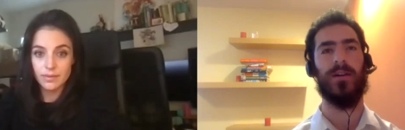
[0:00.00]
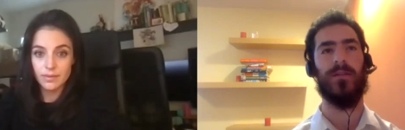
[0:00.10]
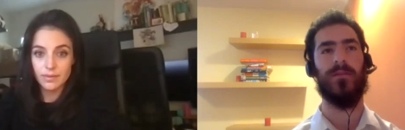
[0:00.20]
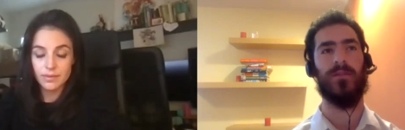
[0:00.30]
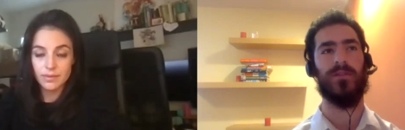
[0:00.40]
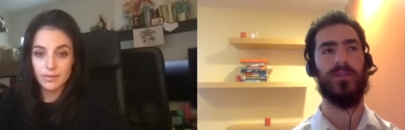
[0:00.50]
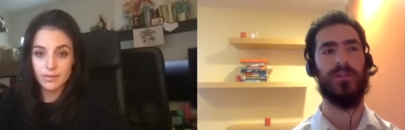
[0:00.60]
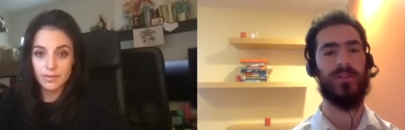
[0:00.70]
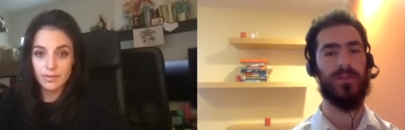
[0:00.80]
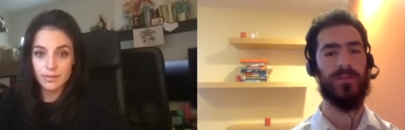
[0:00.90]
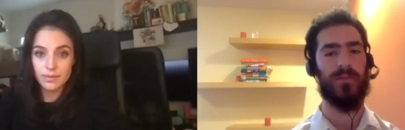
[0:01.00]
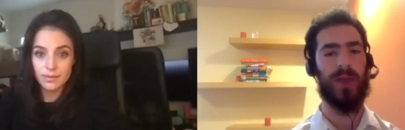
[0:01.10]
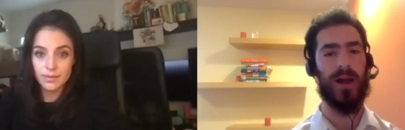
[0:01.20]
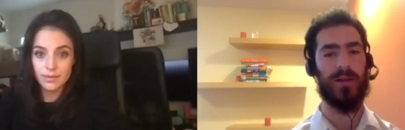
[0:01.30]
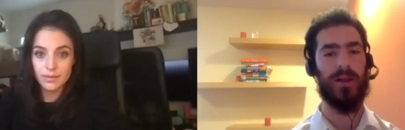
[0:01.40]
Speaker 1: versus
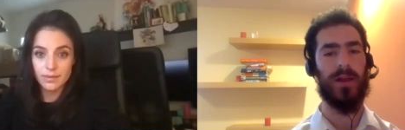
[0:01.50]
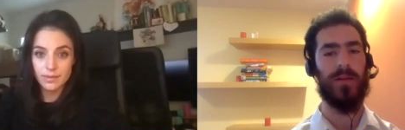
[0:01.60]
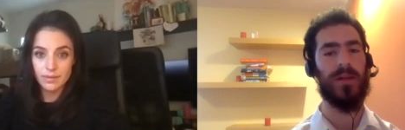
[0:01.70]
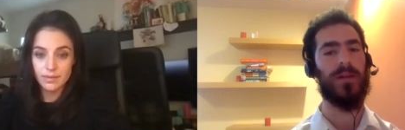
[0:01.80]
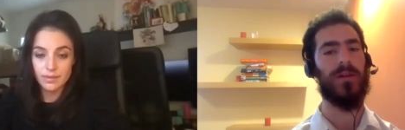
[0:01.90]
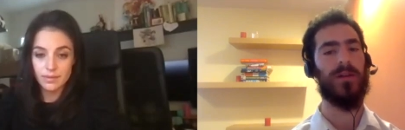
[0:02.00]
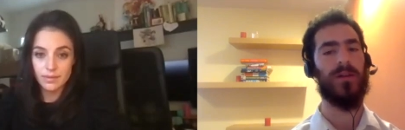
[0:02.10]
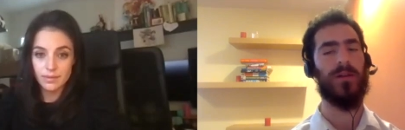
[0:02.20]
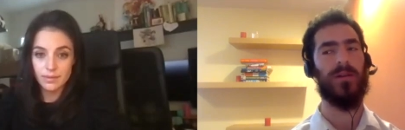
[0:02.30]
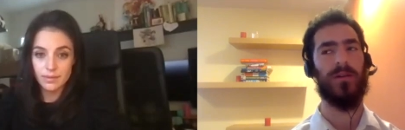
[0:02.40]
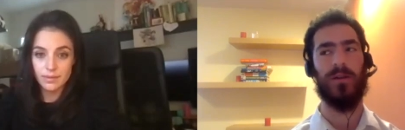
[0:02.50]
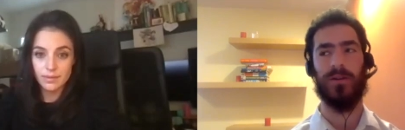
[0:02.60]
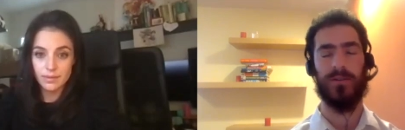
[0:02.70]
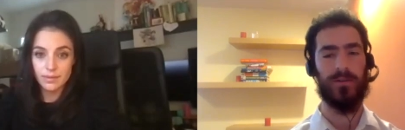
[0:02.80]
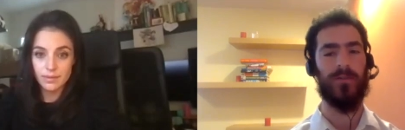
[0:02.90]
back then? I mean, it's
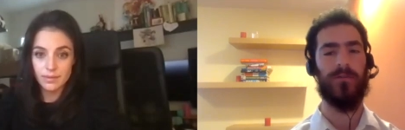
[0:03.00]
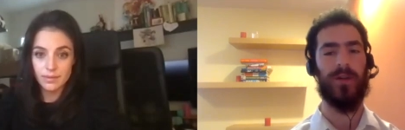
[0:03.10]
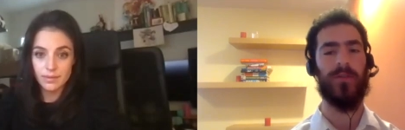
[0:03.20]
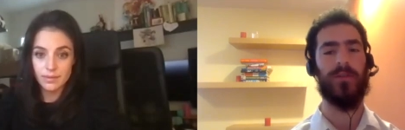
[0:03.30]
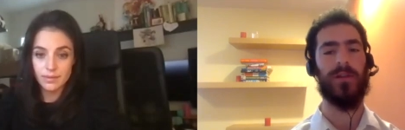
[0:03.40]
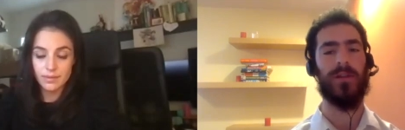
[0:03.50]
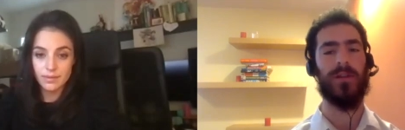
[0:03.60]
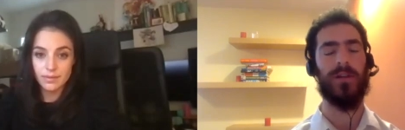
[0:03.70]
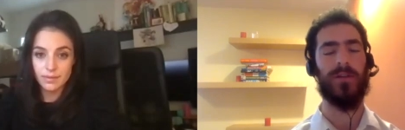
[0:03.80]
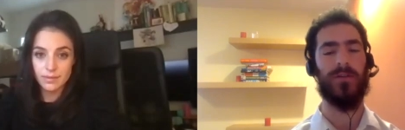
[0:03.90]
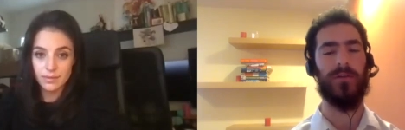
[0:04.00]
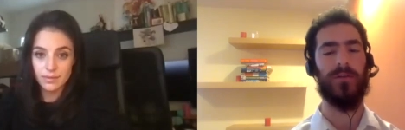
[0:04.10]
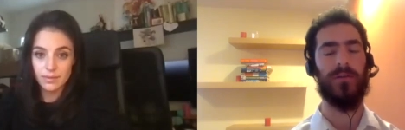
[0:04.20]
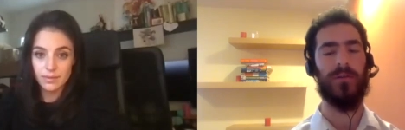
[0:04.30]
still federally illegal,